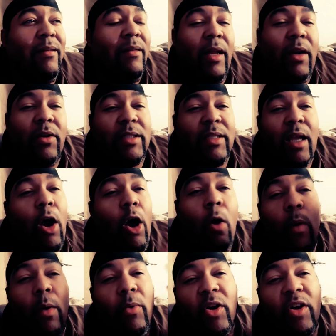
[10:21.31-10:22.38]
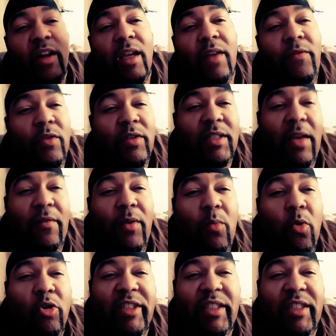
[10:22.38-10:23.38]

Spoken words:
and they're just like, oh, well, we're going to give you 7 more